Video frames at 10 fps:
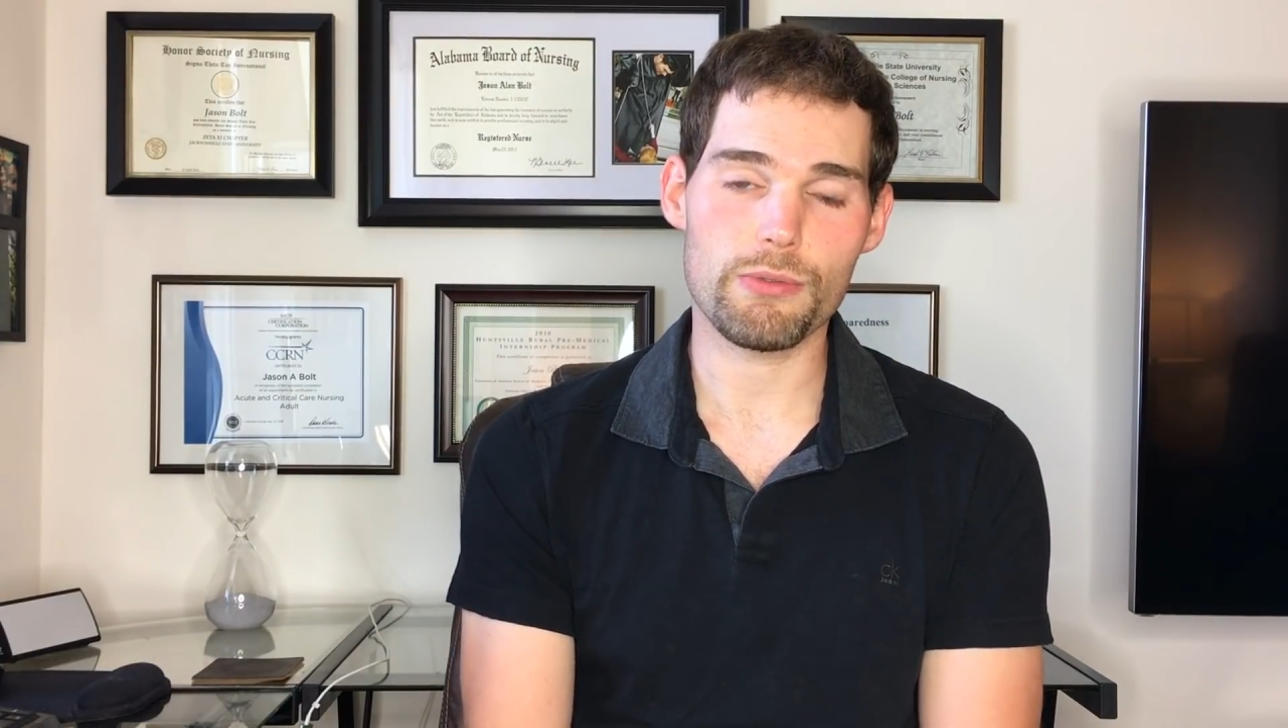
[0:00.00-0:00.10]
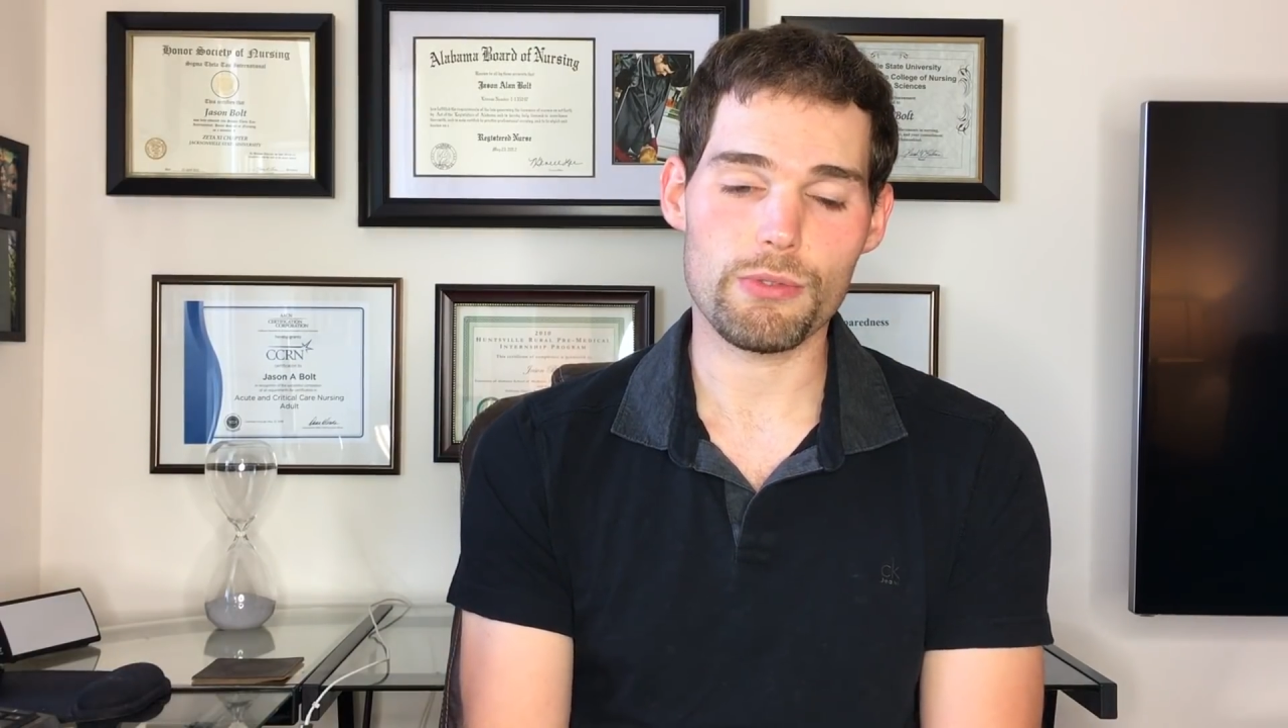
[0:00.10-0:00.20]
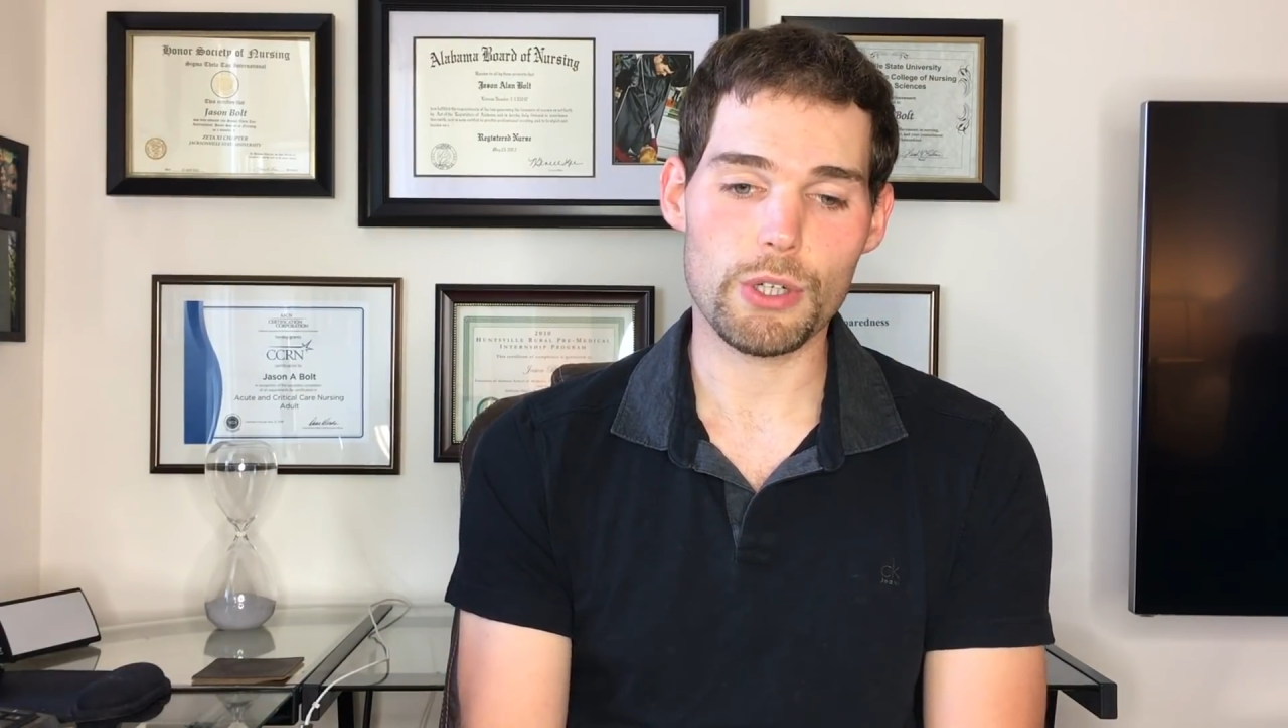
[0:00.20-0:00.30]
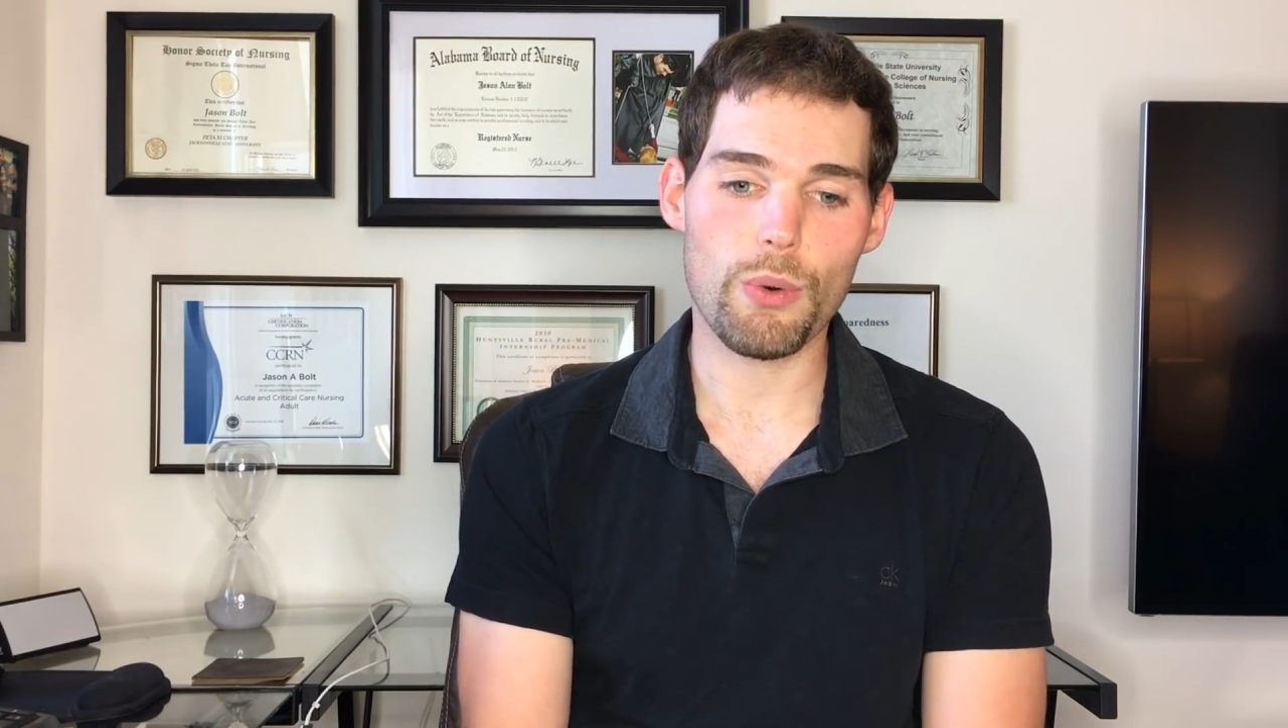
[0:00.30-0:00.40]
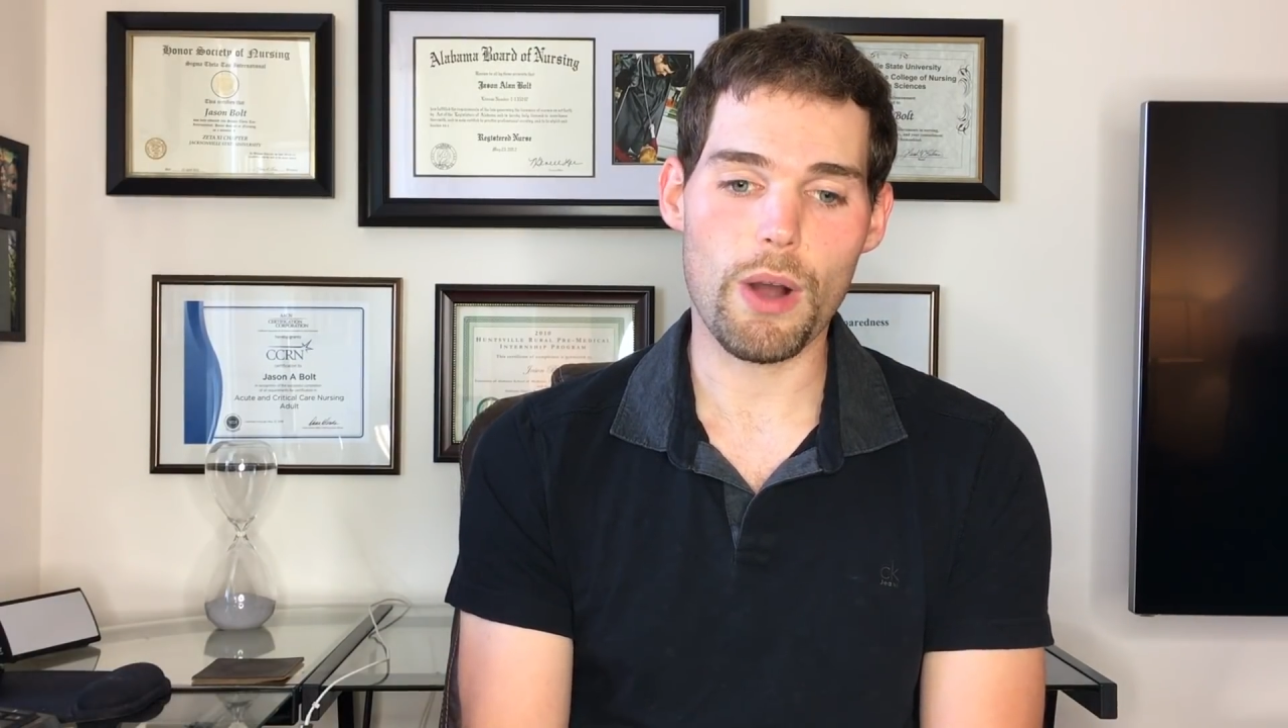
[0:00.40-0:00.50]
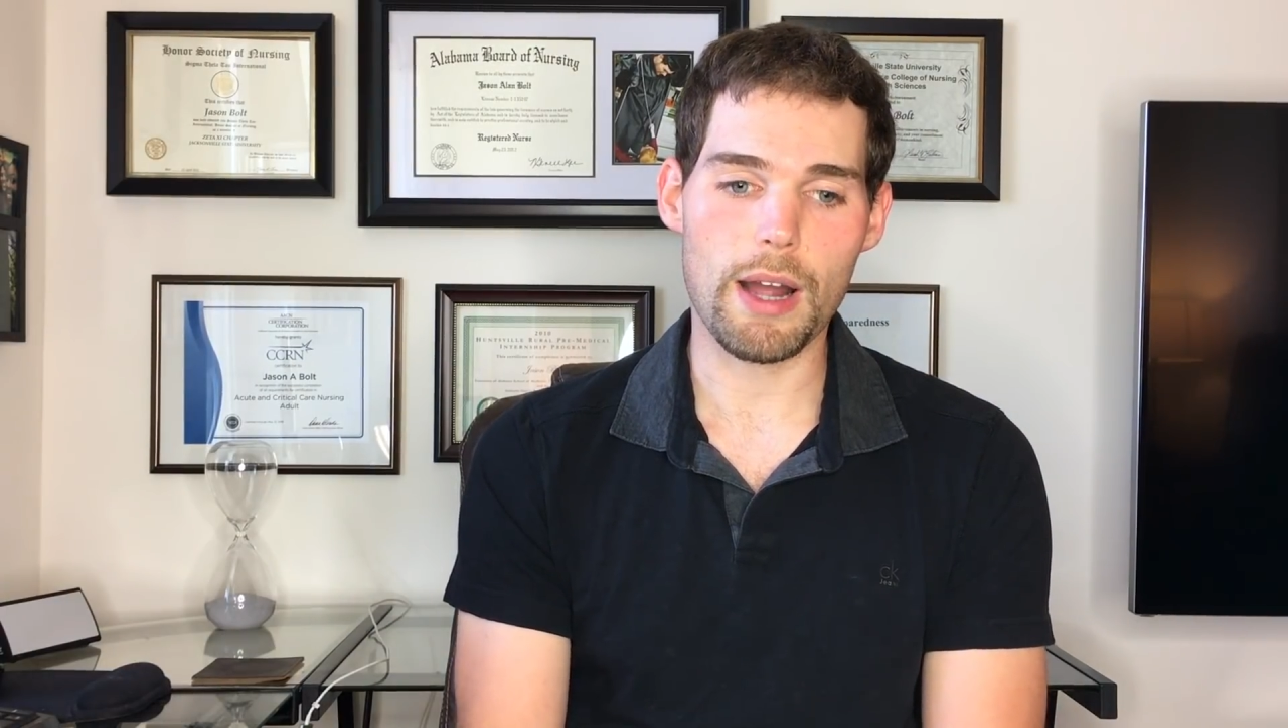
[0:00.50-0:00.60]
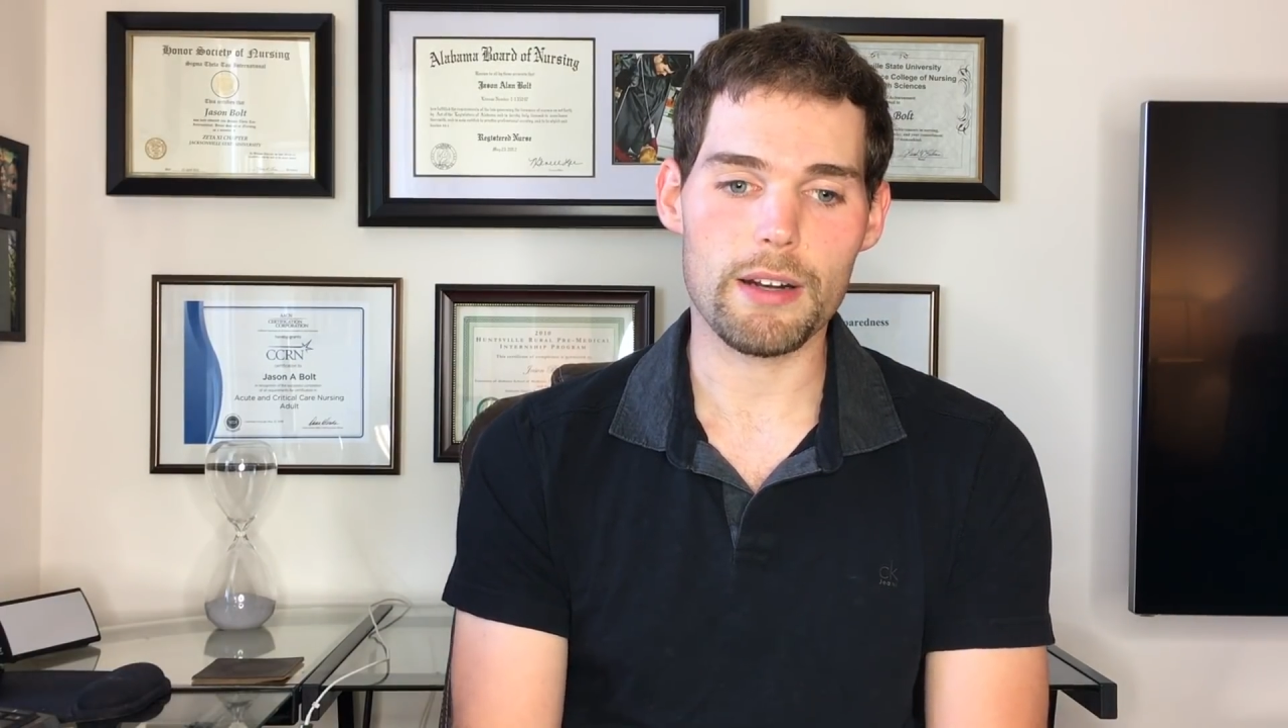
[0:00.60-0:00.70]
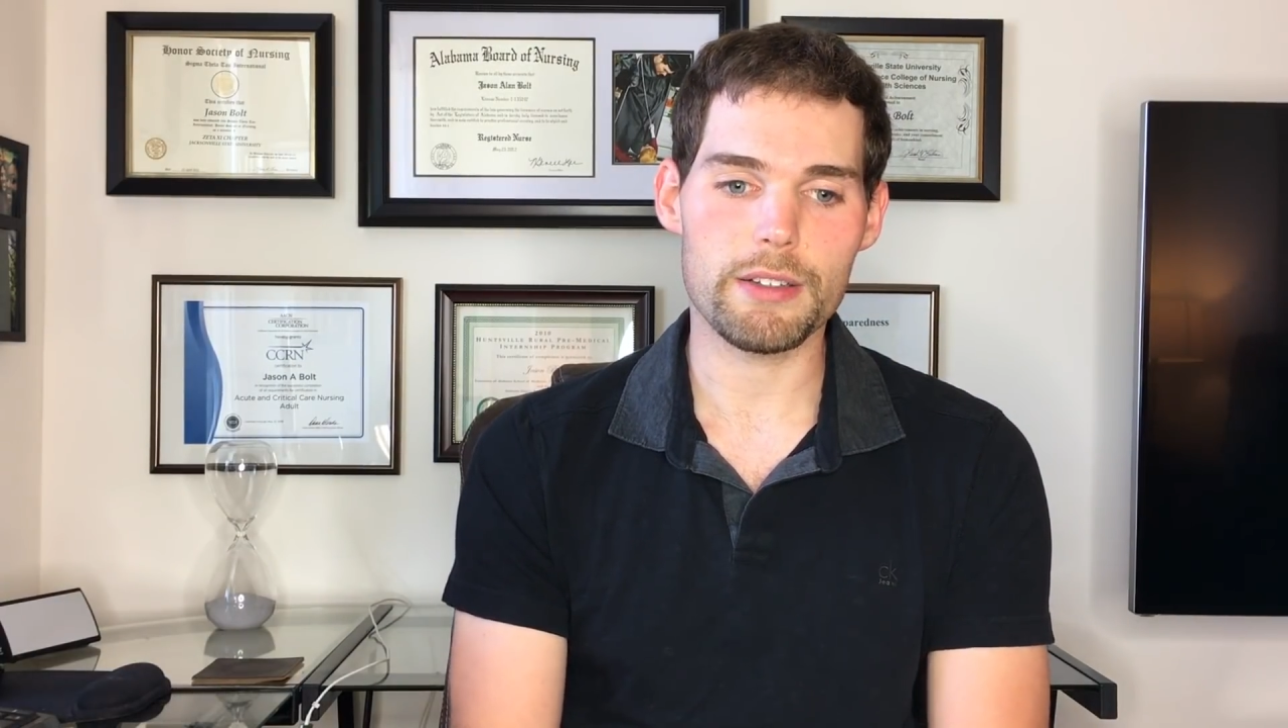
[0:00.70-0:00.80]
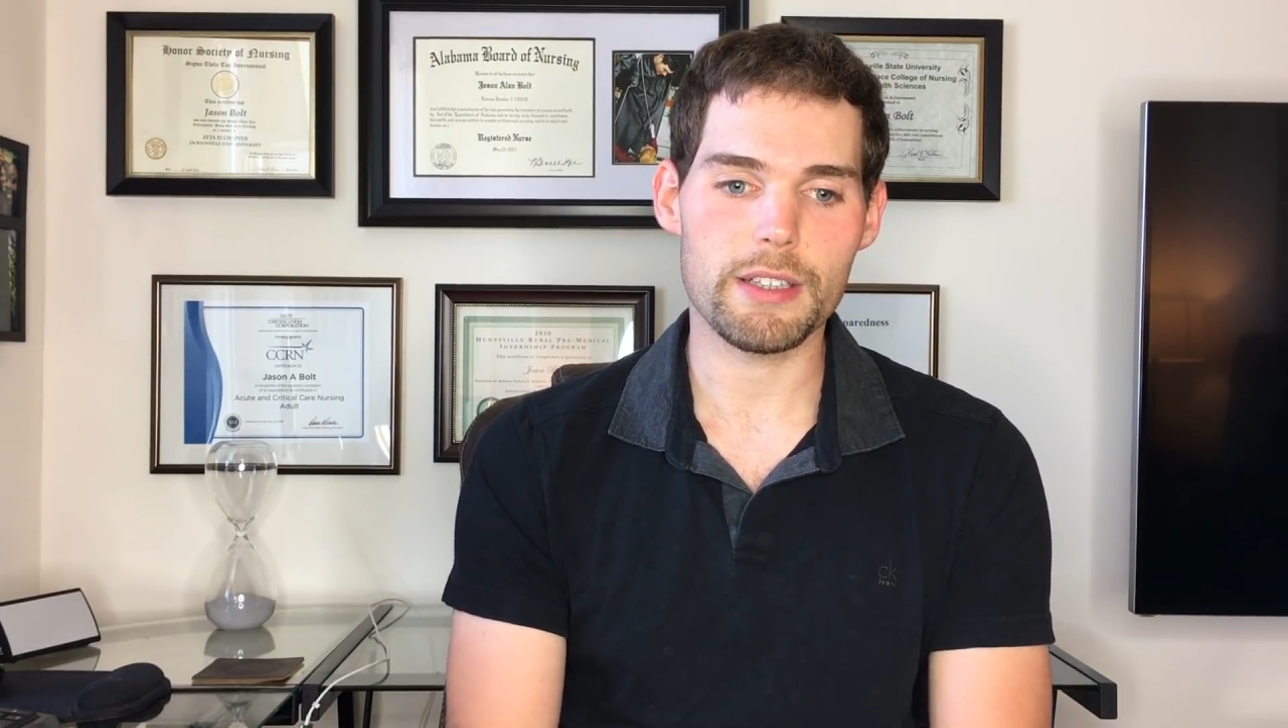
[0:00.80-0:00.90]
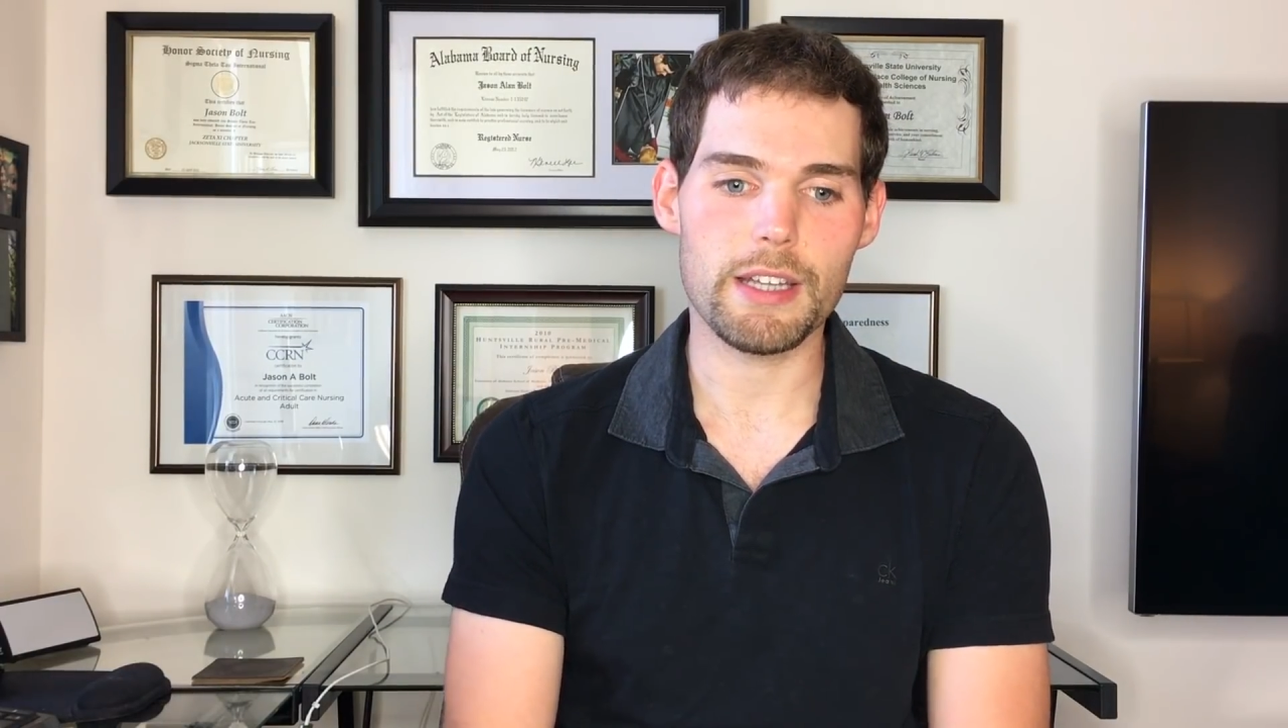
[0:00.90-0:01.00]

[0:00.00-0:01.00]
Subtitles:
required.